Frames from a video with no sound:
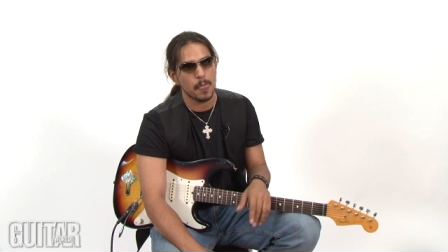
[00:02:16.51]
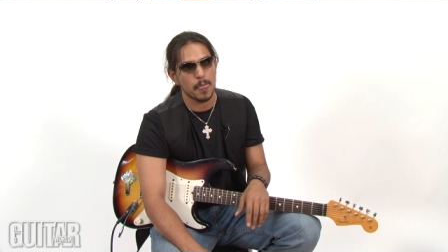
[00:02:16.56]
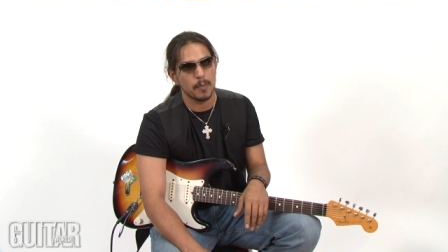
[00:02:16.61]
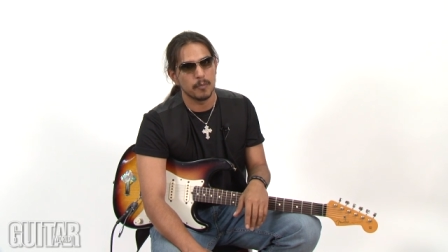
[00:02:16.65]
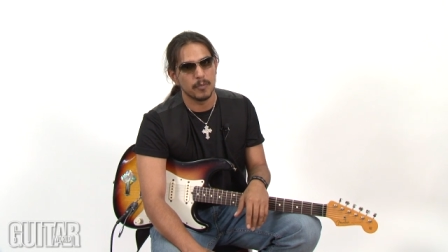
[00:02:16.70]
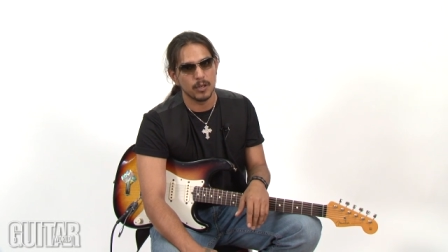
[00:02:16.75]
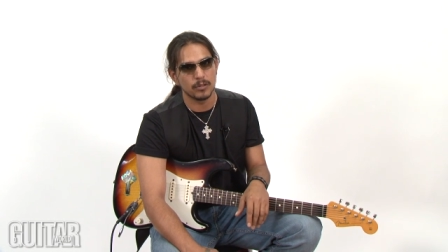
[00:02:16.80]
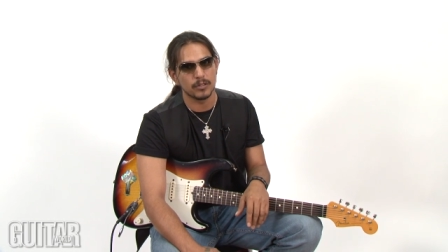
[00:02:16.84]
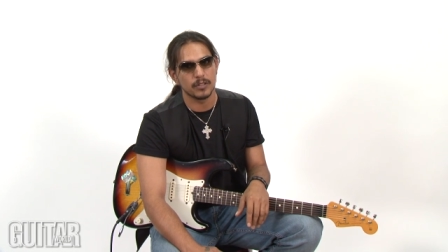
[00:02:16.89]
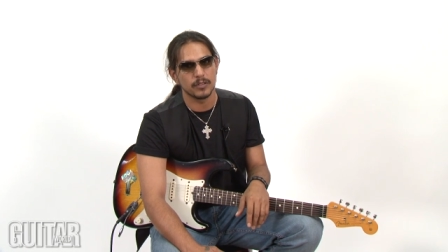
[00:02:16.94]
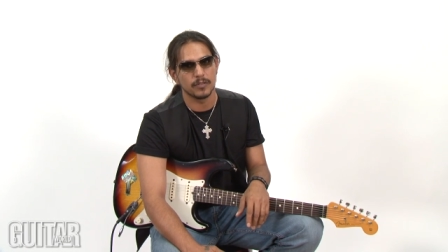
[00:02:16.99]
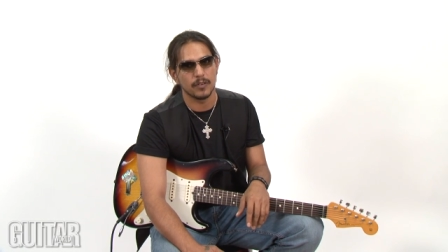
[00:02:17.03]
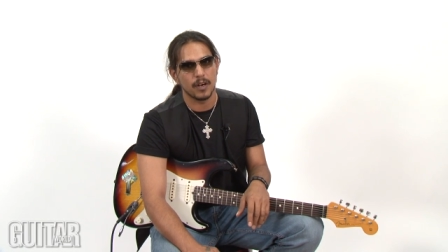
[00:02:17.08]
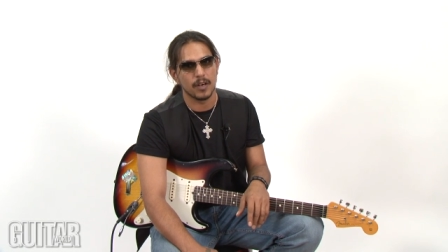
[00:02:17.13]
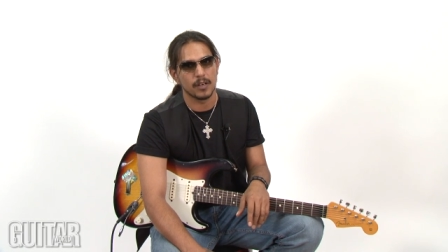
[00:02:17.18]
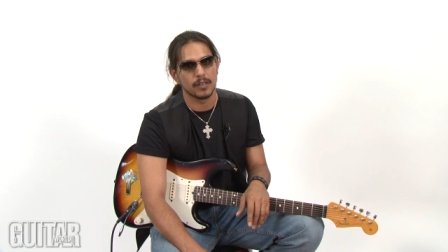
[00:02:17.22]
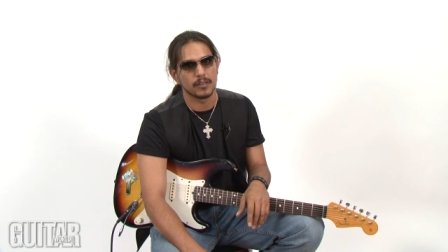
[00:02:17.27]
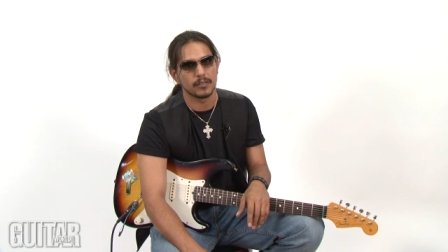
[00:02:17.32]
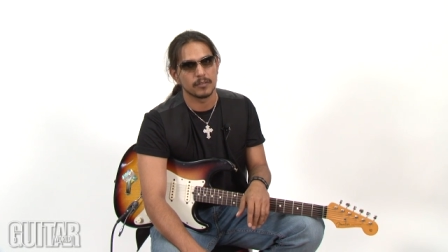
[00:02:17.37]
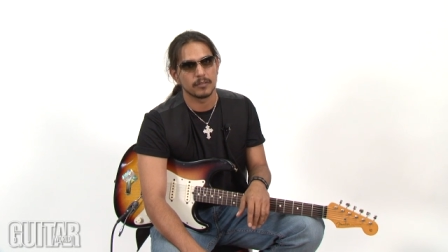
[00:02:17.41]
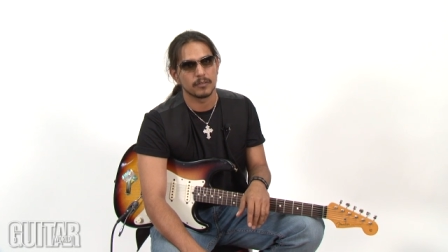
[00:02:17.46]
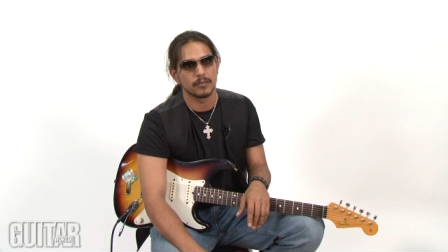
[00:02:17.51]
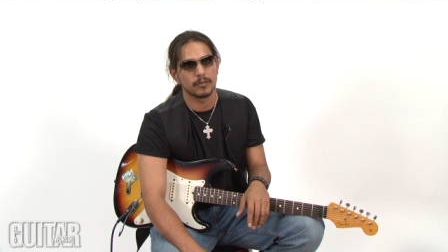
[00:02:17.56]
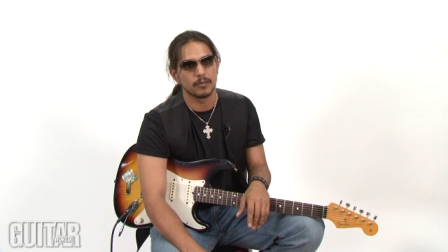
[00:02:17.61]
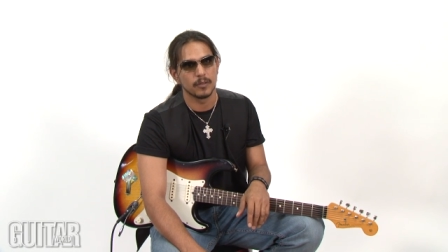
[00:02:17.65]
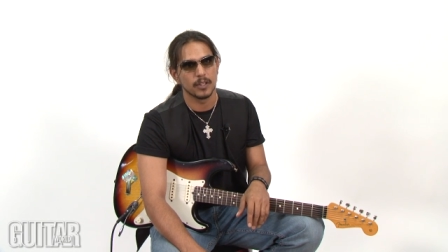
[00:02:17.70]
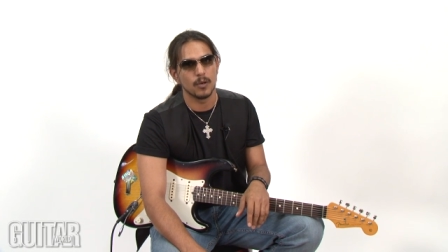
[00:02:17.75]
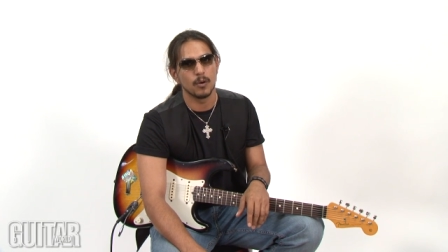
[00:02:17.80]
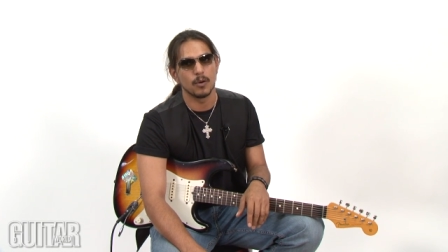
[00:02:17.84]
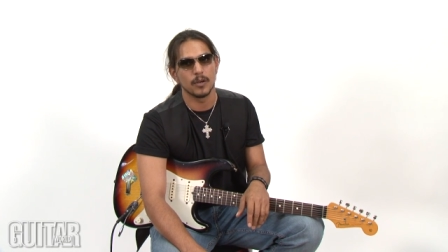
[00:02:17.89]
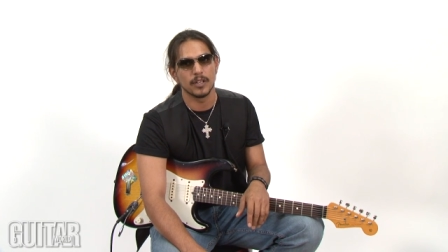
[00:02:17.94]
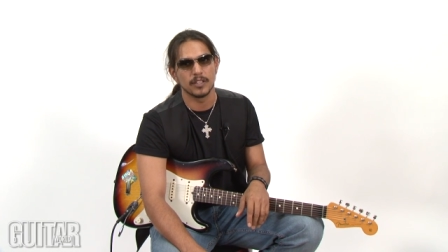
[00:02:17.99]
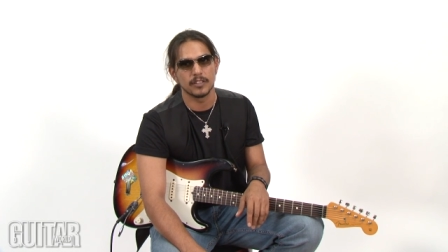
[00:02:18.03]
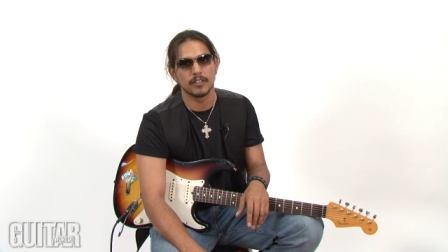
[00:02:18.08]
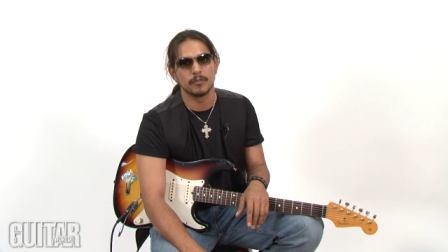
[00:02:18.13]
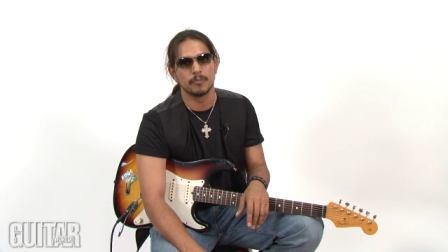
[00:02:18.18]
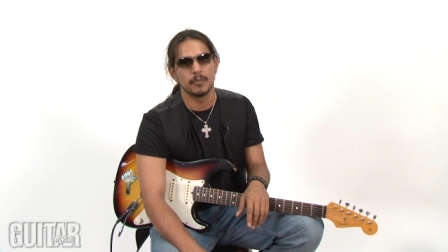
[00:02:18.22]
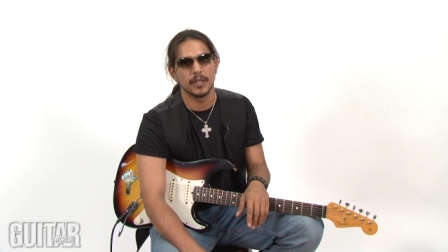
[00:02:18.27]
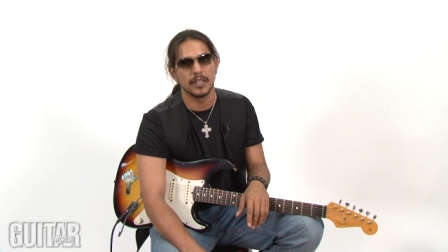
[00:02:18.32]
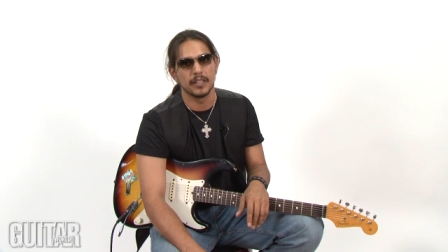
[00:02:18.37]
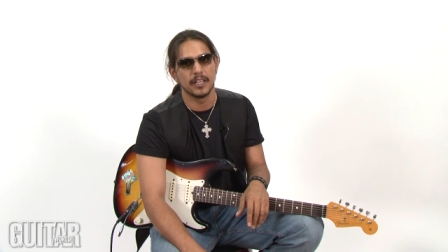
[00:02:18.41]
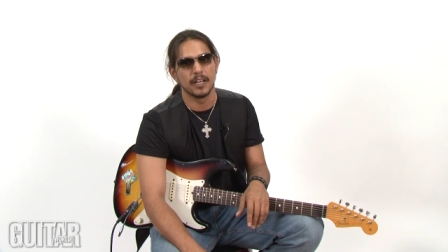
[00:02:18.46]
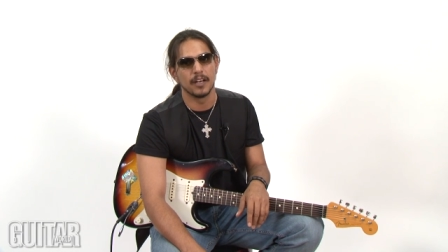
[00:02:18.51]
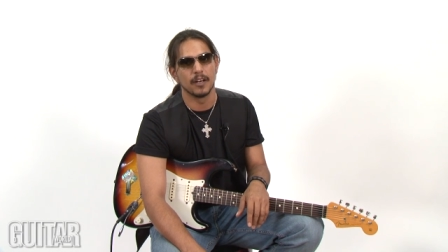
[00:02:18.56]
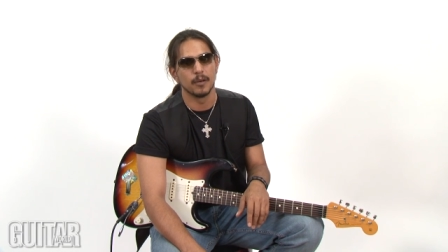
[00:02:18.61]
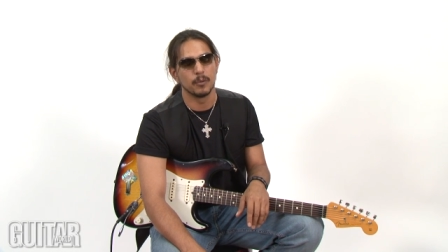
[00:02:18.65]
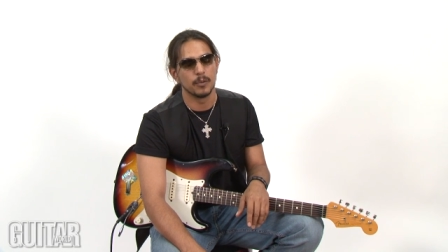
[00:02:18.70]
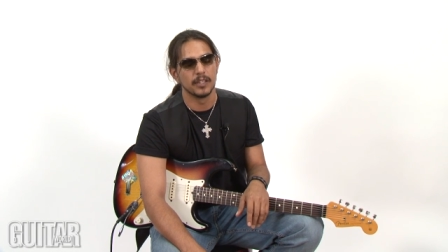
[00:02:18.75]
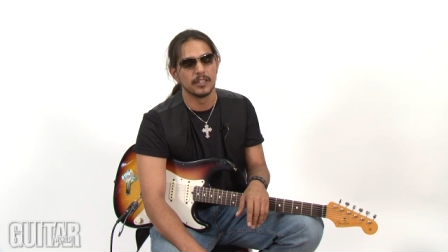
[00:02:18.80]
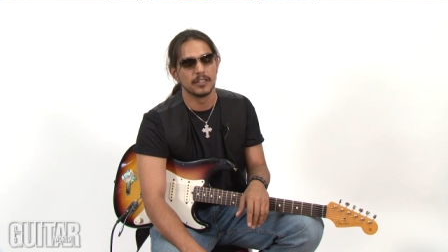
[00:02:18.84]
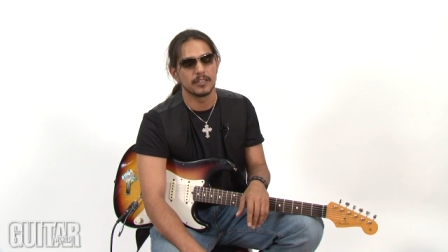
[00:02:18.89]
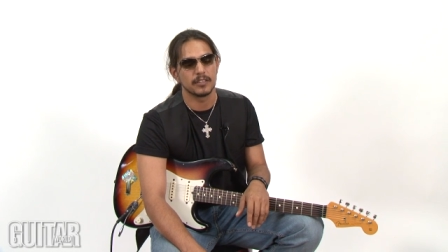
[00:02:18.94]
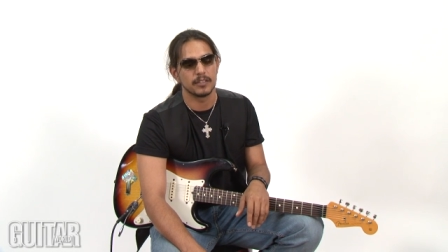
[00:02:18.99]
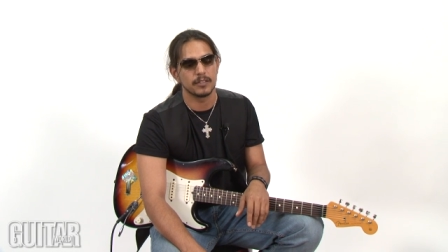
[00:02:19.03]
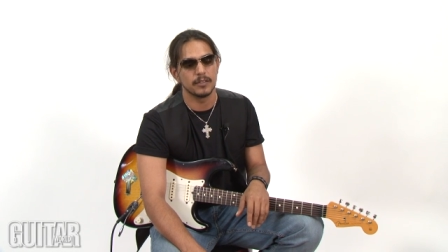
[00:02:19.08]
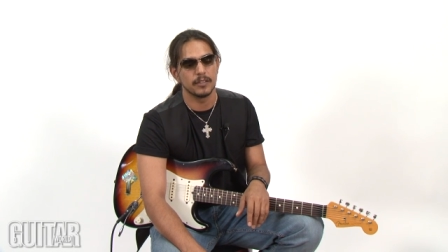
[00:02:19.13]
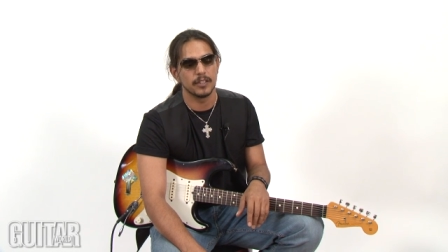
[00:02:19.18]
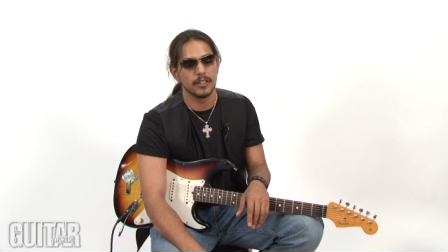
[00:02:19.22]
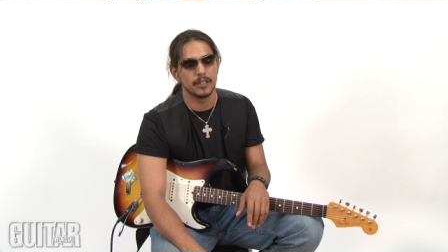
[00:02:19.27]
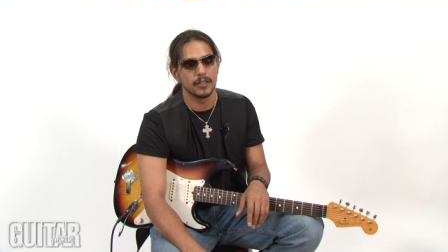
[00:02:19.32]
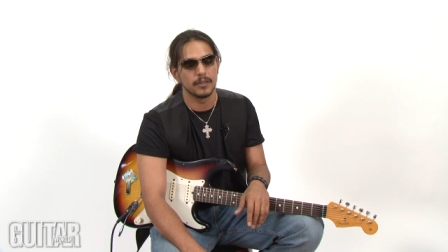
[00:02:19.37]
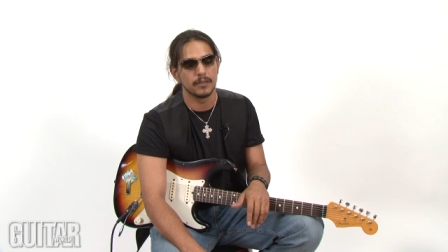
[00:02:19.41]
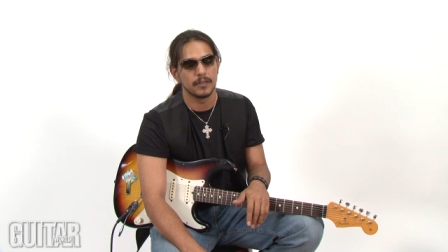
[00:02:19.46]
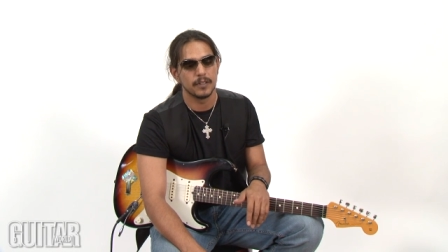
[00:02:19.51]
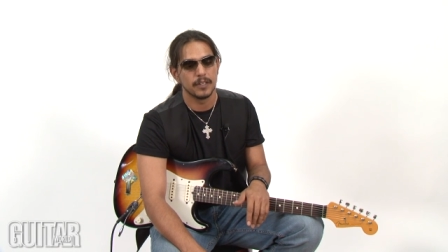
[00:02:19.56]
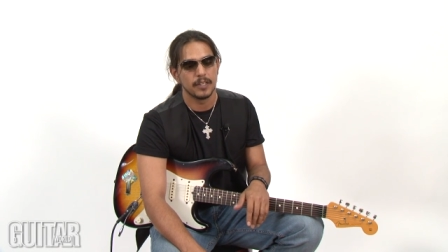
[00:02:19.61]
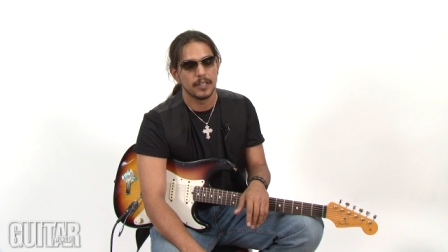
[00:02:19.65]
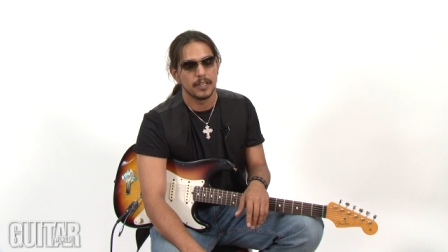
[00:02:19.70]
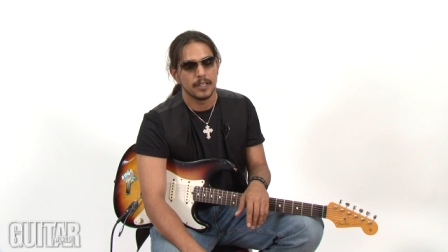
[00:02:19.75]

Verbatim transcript: most of our recordings have been there at Willie's studio.